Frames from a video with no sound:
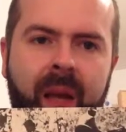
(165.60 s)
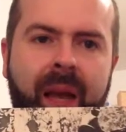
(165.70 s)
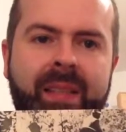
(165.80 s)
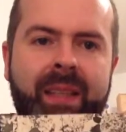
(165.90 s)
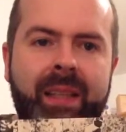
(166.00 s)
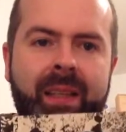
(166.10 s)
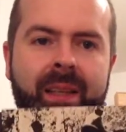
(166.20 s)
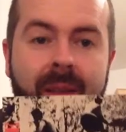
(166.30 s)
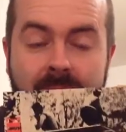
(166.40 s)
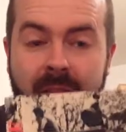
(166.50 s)
Actually,
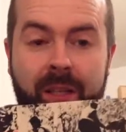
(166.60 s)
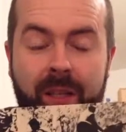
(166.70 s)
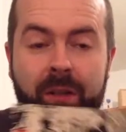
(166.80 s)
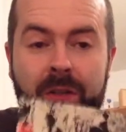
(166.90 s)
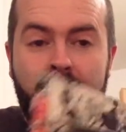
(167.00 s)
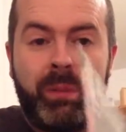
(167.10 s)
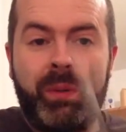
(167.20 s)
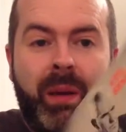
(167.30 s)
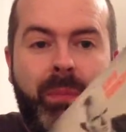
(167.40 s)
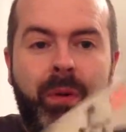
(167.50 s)
it's a good song, but
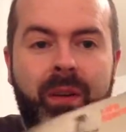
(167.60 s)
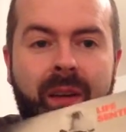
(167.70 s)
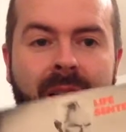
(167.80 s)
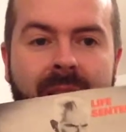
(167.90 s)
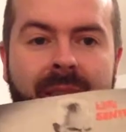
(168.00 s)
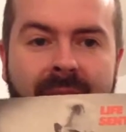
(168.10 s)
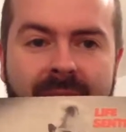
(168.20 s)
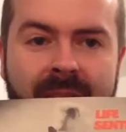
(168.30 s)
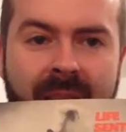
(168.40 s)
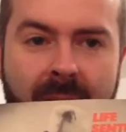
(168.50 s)
I bought it, I think, at
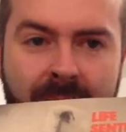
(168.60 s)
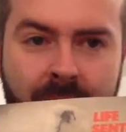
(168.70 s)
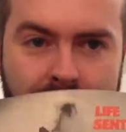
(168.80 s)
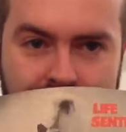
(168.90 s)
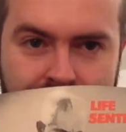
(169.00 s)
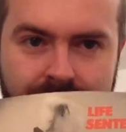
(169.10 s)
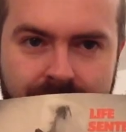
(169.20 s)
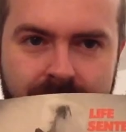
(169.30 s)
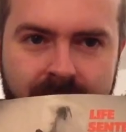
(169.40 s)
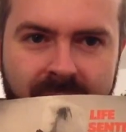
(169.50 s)
the time for
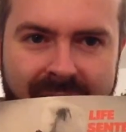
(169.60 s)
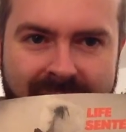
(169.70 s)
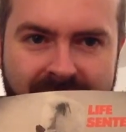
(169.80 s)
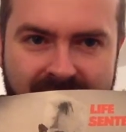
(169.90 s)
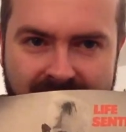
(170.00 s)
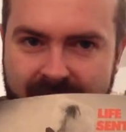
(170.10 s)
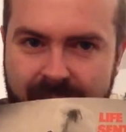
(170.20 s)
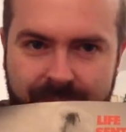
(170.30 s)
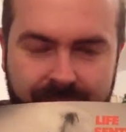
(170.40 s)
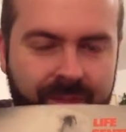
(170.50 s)
Life Sentence.
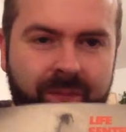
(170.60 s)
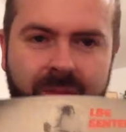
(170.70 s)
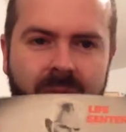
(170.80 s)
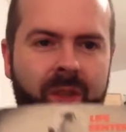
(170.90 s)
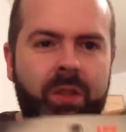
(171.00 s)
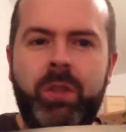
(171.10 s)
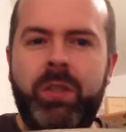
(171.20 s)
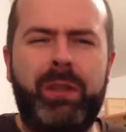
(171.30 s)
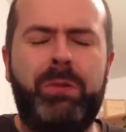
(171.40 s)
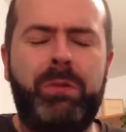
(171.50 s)
Such a
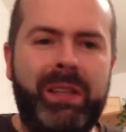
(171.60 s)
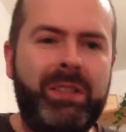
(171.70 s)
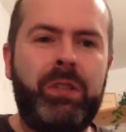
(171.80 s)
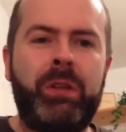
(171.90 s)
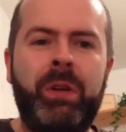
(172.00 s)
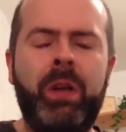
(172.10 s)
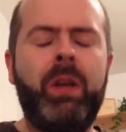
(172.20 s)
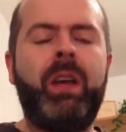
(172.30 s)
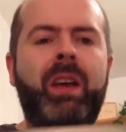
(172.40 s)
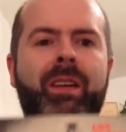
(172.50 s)
great tune.
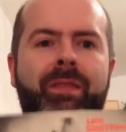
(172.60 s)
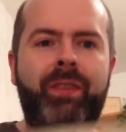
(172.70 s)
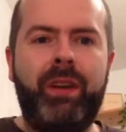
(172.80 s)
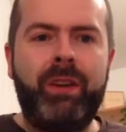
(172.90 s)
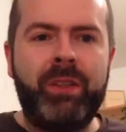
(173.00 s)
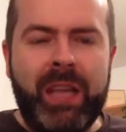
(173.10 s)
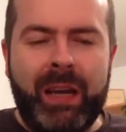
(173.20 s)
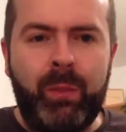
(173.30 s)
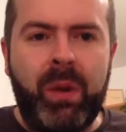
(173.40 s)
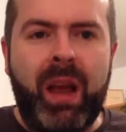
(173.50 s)
Full on
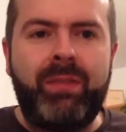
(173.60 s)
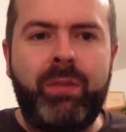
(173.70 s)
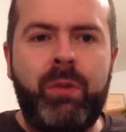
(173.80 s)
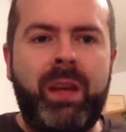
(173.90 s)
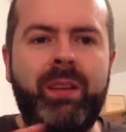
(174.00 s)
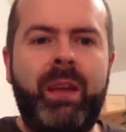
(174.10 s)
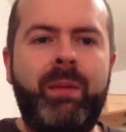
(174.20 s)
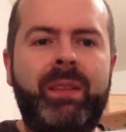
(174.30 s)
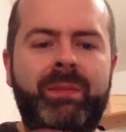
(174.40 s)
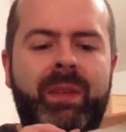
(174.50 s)
Jello Biafra rant. I
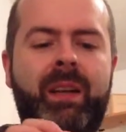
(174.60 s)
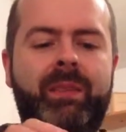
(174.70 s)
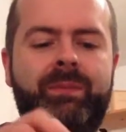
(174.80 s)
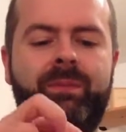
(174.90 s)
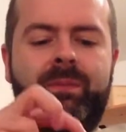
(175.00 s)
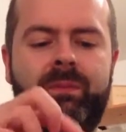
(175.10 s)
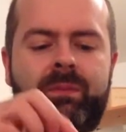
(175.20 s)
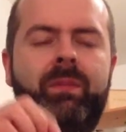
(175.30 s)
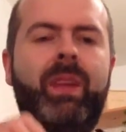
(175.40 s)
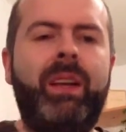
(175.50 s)
mean,
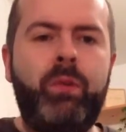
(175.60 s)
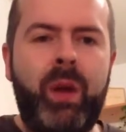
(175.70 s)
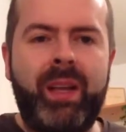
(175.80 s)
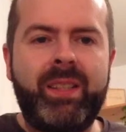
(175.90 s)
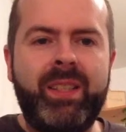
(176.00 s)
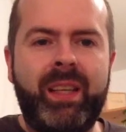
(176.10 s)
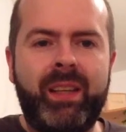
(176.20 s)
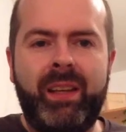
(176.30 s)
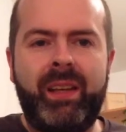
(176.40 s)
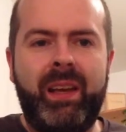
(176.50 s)
I try and
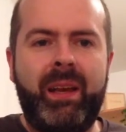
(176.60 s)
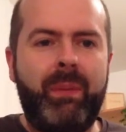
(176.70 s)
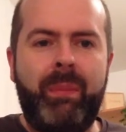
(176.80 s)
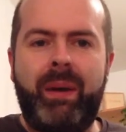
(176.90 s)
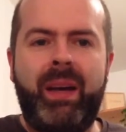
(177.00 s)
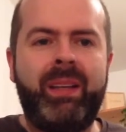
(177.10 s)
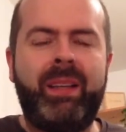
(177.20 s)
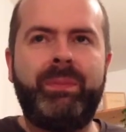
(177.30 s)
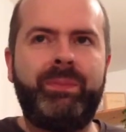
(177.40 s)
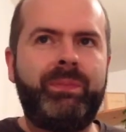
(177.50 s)
sing in my band,
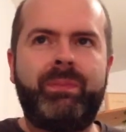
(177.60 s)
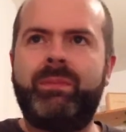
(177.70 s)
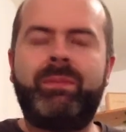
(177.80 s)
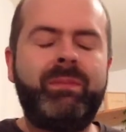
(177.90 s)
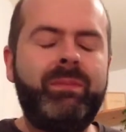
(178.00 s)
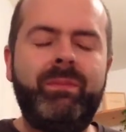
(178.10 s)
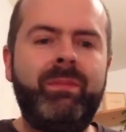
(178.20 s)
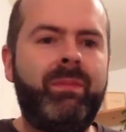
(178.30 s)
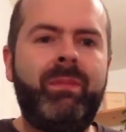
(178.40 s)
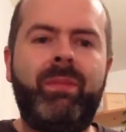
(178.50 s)
and
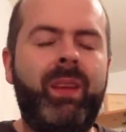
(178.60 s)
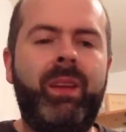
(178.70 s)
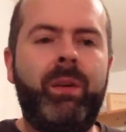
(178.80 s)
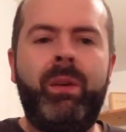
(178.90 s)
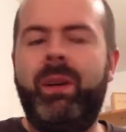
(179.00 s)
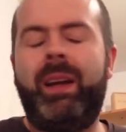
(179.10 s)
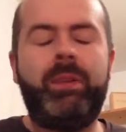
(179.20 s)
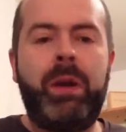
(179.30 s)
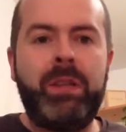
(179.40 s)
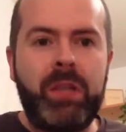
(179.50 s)
I
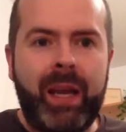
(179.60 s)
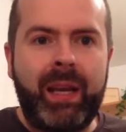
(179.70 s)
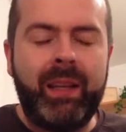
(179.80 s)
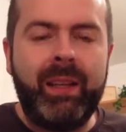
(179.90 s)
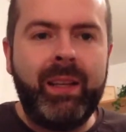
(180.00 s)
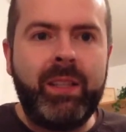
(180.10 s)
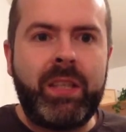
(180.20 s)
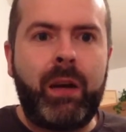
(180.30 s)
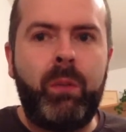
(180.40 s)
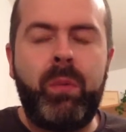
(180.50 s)
try and channel
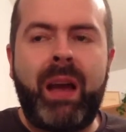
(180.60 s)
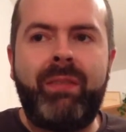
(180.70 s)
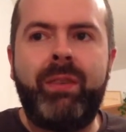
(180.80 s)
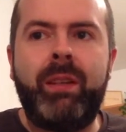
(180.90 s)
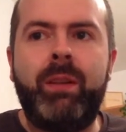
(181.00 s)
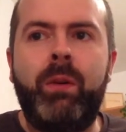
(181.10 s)
Jello Biafra